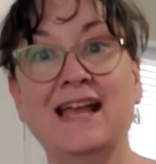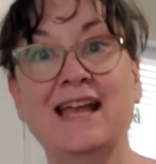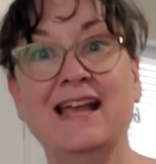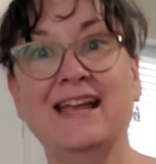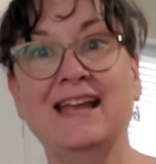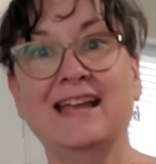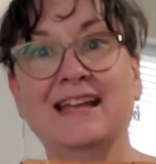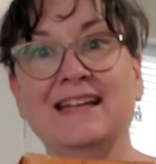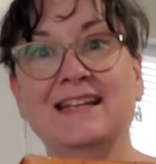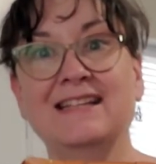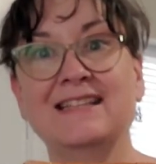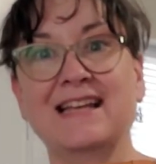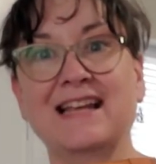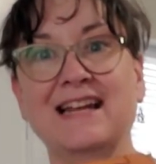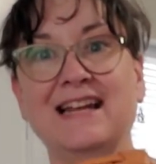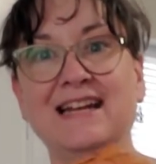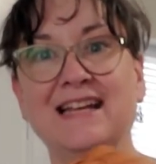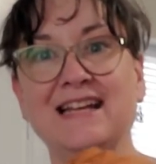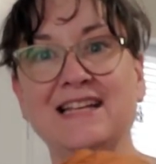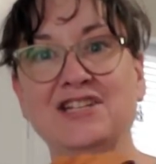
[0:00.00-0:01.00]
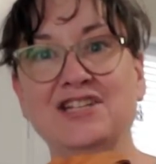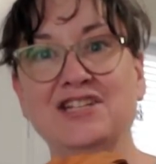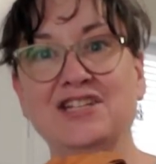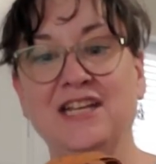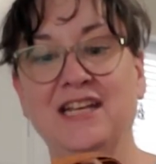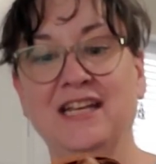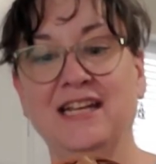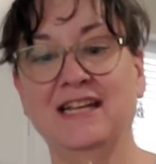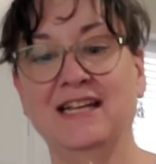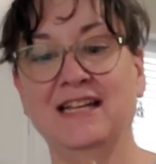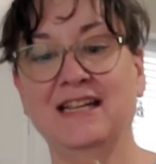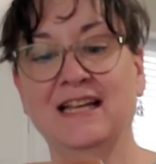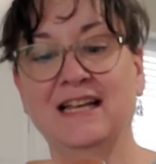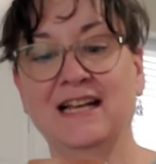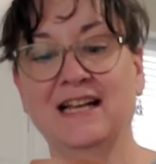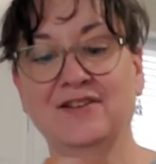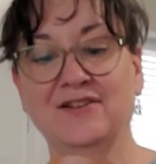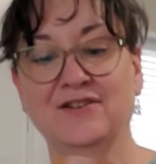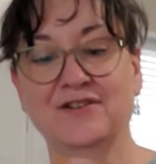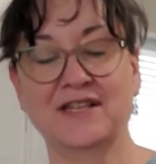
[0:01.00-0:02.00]
And it's got a nice sheen. The
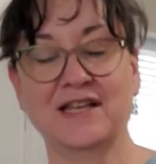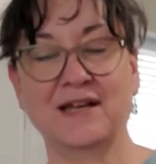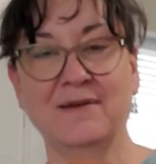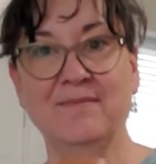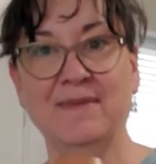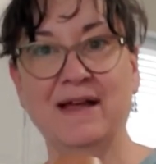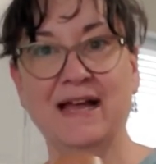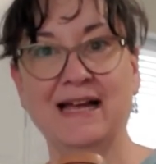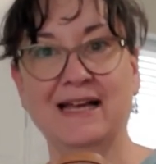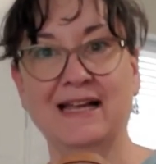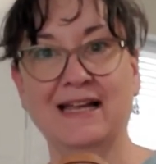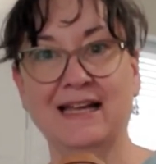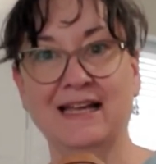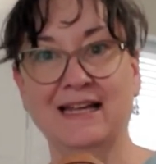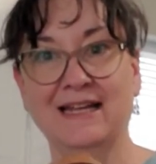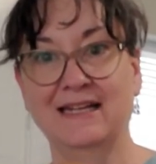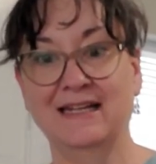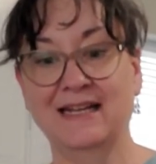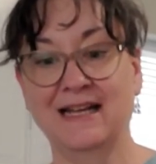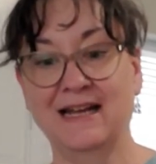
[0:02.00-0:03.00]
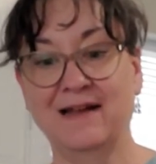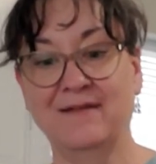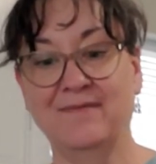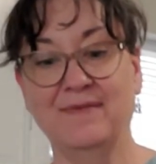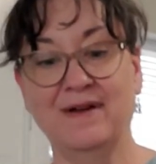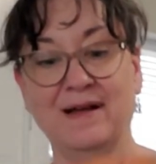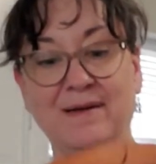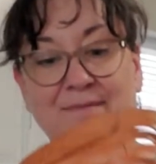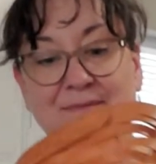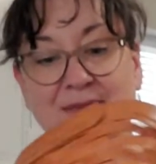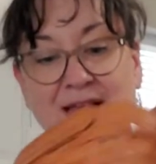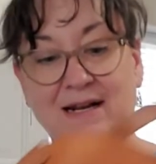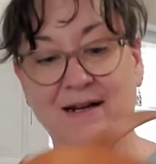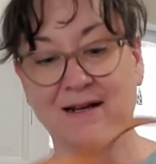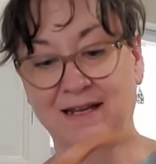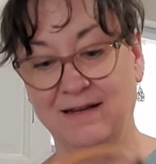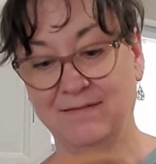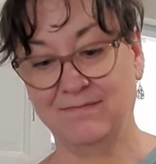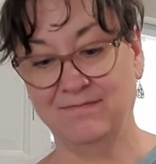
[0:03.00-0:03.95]
colors come back, and I've got to